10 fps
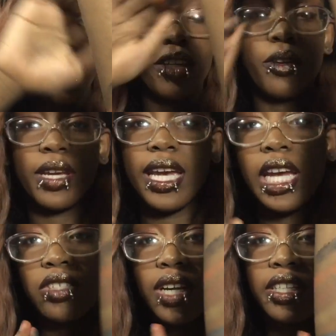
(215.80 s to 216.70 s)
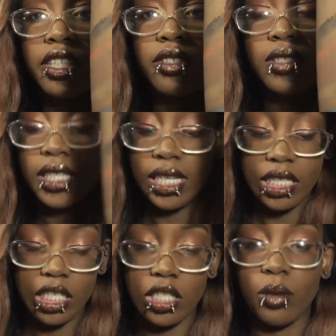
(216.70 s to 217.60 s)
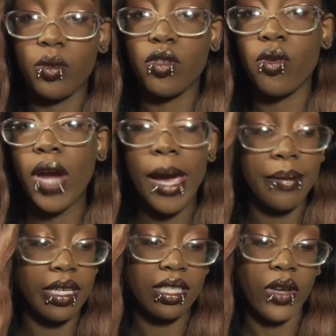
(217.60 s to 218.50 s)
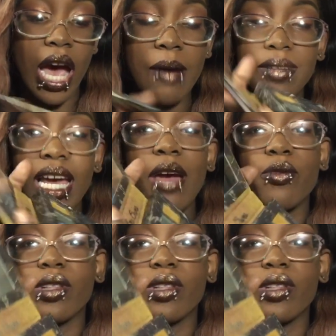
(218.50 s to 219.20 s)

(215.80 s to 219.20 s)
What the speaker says: fine and okay. I tried to use it and it was crappy. So I'm not